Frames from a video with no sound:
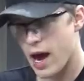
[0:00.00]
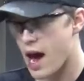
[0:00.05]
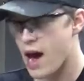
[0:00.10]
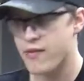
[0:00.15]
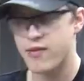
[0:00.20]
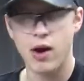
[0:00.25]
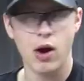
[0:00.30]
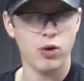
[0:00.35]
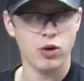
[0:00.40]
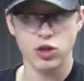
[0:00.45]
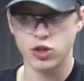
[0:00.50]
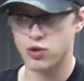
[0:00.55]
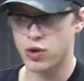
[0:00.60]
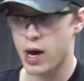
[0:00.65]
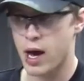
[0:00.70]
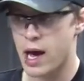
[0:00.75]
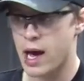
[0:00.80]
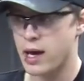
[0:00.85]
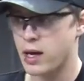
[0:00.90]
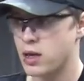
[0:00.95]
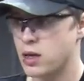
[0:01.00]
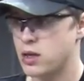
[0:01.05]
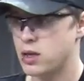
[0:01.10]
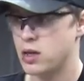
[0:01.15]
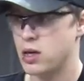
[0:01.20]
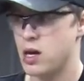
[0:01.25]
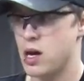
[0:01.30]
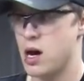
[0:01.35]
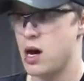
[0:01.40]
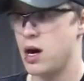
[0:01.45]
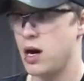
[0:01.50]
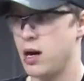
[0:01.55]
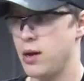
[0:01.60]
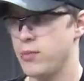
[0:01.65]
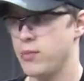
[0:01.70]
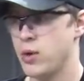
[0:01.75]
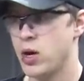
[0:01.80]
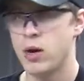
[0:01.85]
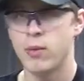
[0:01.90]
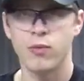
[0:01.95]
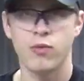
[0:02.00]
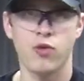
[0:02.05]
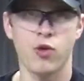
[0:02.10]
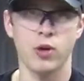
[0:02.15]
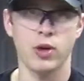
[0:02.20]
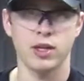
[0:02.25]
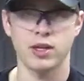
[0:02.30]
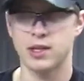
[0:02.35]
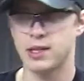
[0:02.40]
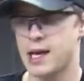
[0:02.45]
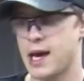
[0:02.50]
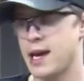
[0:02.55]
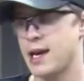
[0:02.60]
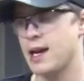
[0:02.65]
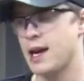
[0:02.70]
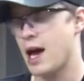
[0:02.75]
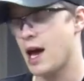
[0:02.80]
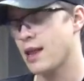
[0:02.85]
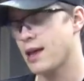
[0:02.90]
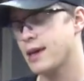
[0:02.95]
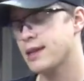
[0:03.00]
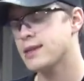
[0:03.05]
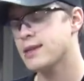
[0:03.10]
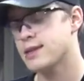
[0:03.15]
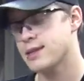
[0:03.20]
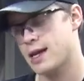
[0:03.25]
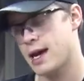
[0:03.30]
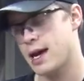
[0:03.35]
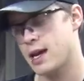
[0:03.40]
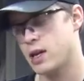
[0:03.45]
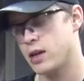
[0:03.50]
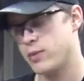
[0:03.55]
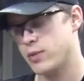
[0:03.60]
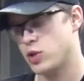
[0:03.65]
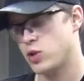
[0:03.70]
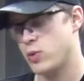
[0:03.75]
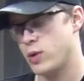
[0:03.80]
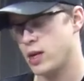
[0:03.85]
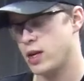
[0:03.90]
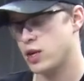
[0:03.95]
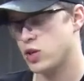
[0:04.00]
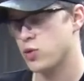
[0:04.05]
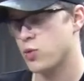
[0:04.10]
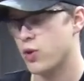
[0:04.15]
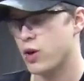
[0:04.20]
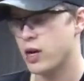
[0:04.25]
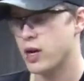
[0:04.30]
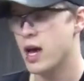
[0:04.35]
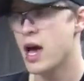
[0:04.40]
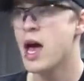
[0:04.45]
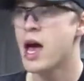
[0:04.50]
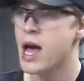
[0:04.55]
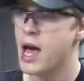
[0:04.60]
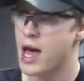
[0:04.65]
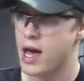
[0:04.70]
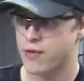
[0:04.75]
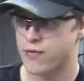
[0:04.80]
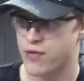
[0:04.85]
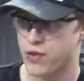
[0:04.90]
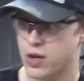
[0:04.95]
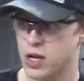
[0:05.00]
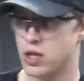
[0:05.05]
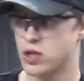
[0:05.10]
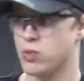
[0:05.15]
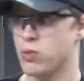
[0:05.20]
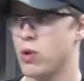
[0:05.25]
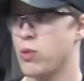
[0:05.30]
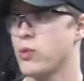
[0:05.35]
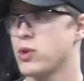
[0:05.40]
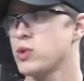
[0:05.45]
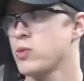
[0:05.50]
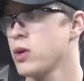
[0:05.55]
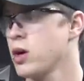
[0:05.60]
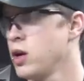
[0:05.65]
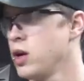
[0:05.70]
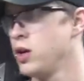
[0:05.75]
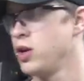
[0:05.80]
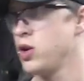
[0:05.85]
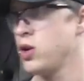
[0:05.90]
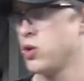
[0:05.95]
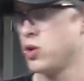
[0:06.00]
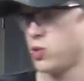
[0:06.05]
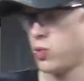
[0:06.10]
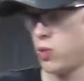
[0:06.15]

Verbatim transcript: a half hour to dry. Um, before you can sand it. I like to sand it between each one. And for this one, which we're going to do